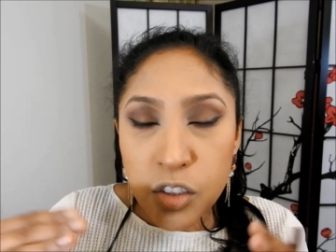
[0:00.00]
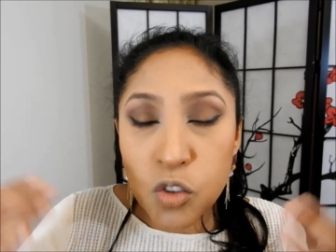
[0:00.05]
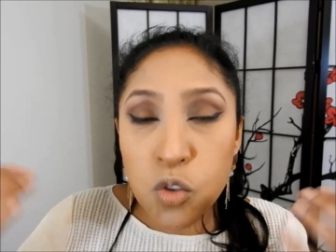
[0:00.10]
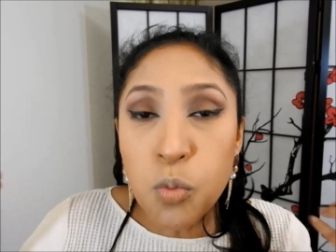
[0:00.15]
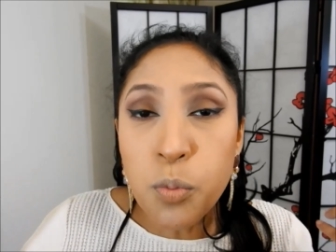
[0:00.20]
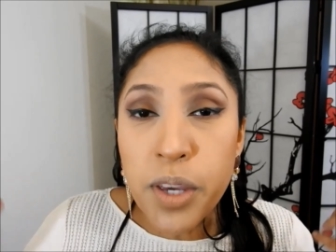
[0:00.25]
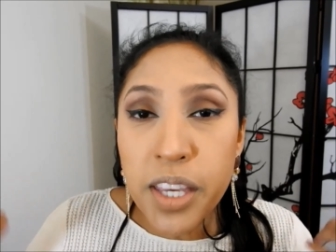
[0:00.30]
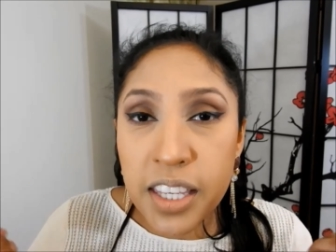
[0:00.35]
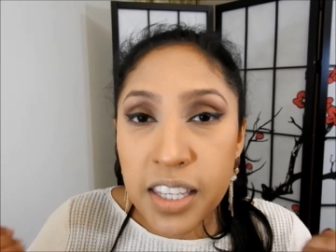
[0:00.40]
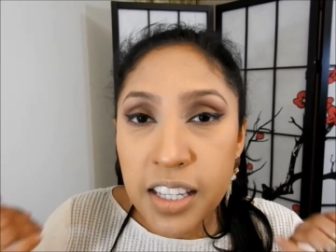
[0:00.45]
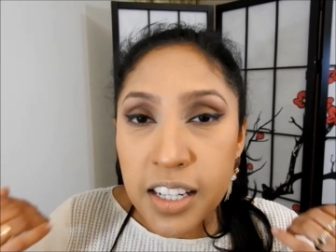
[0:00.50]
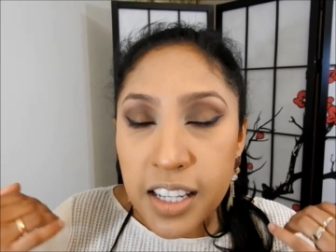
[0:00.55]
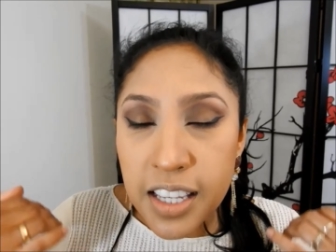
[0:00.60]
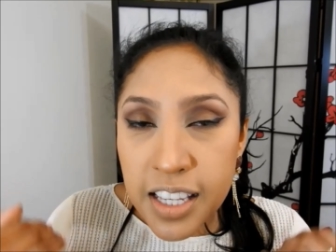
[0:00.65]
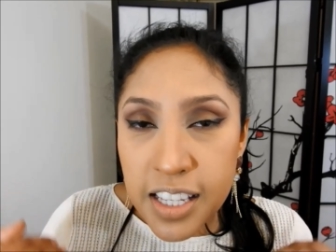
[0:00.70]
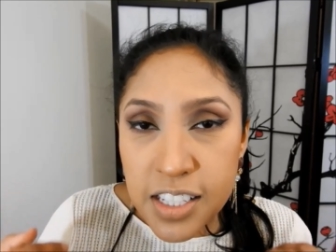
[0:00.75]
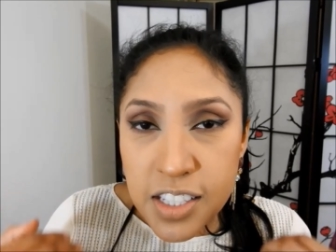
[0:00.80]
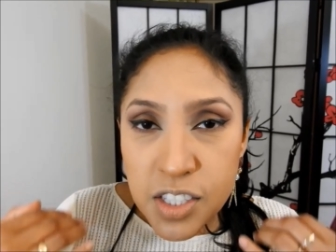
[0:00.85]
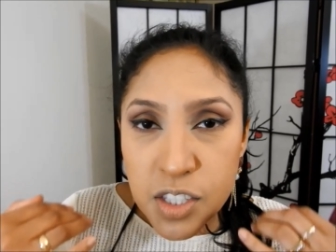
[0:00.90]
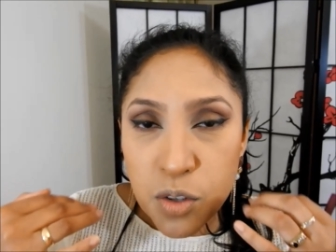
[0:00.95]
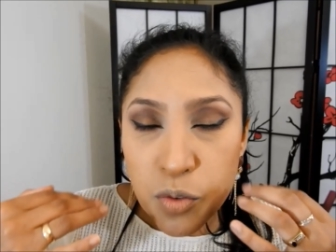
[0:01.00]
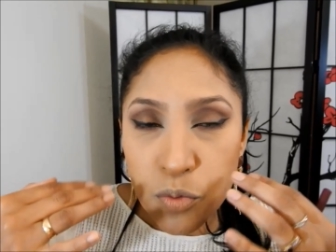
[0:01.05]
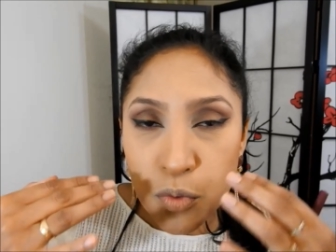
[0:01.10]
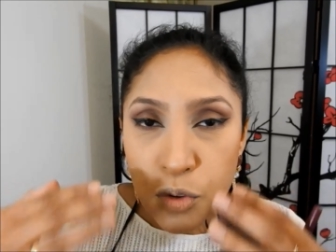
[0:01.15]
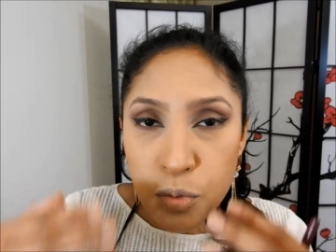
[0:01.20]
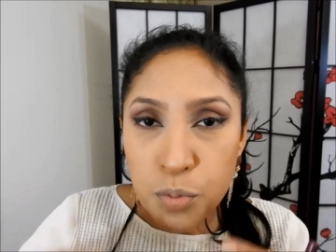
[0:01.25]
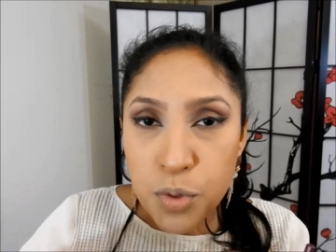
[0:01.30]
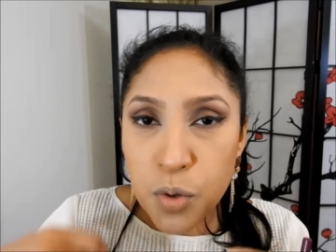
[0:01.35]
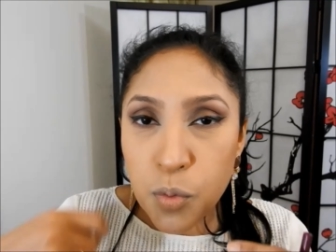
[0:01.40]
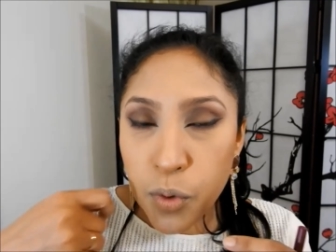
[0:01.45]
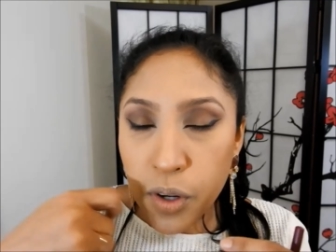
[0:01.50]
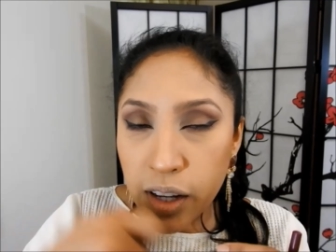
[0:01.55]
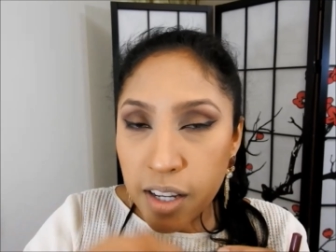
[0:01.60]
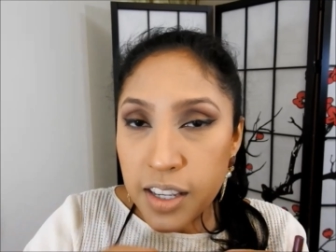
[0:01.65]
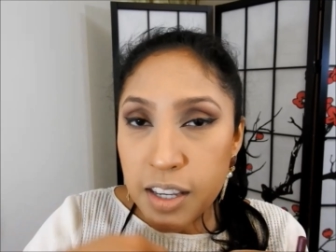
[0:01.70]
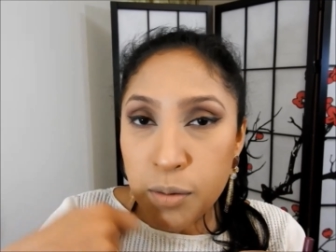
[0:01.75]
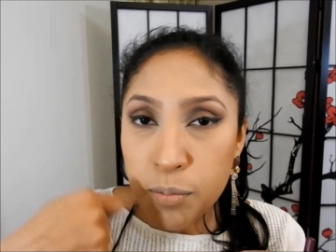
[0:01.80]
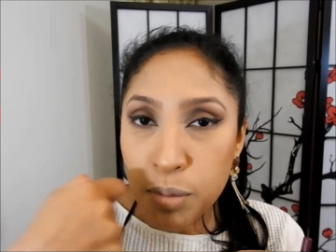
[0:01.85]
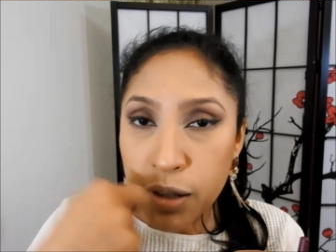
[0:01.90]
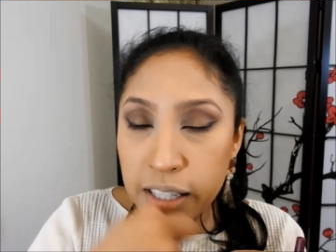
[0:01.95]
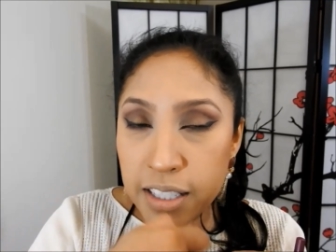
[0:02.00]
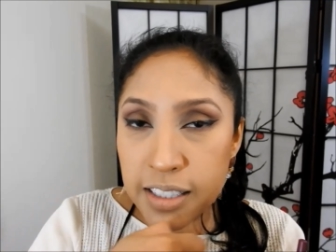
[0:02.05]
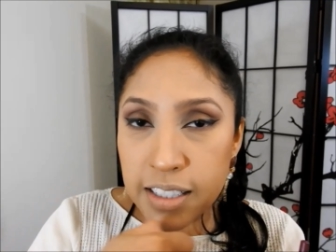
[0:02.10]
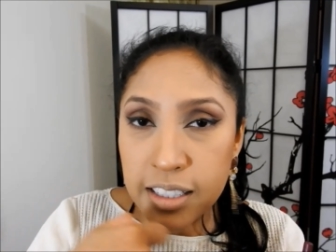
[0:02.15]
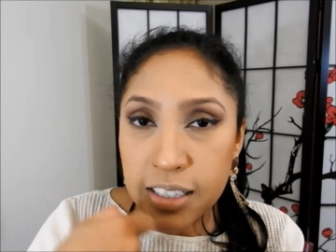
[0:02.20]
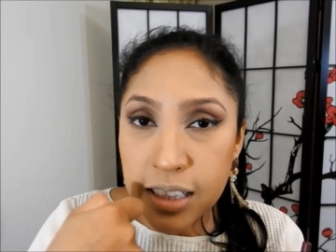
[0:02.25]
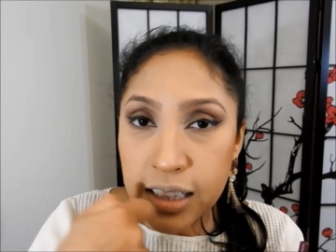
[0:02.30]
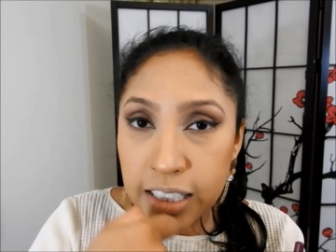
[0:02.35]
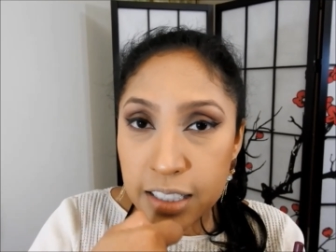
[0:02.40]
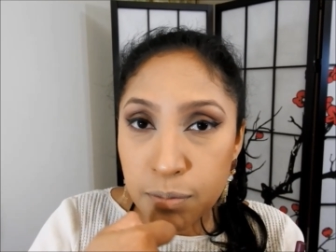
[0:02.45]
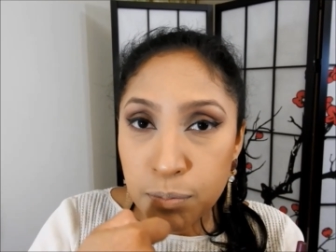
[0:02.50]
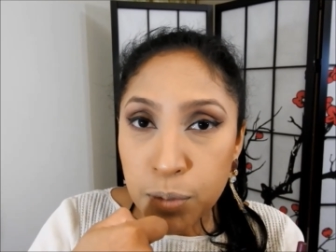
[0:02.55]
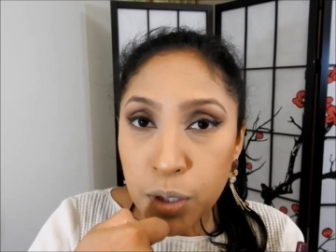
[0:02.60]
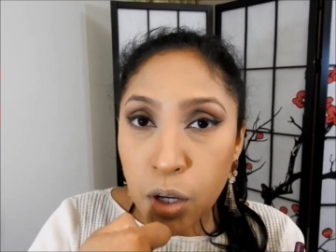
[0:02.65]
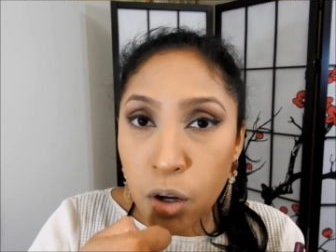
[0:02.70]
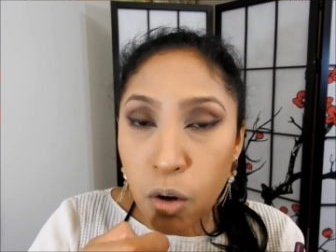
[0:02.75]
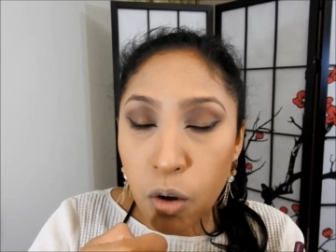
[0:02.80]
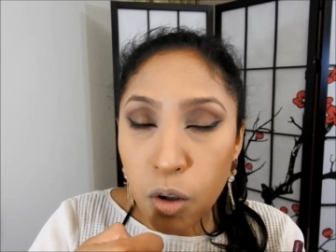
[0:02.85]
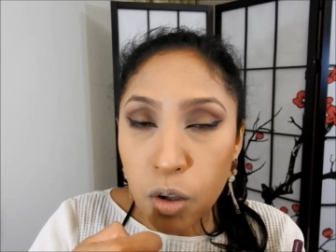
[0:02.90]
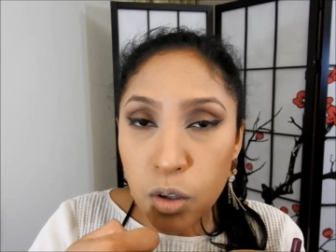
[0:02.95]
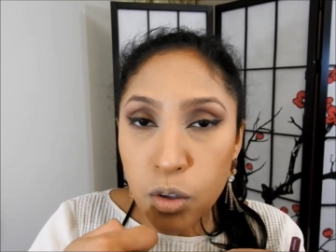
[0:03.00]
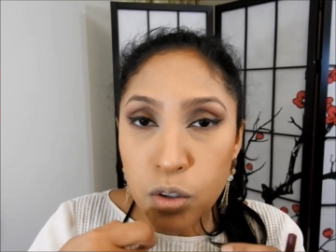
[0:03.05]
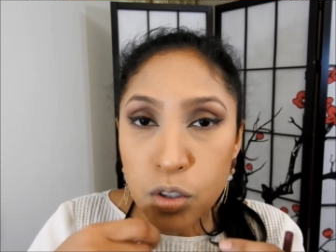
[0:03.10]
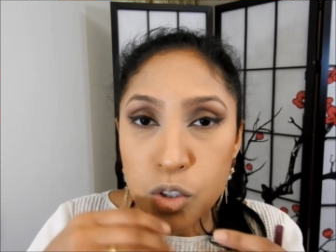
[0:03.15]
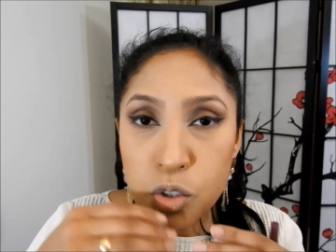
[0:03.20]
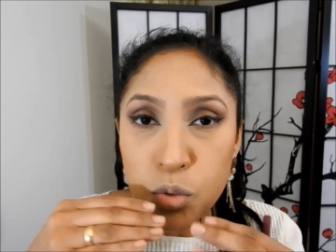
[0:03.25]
to make it easier for me when I apply the lip color,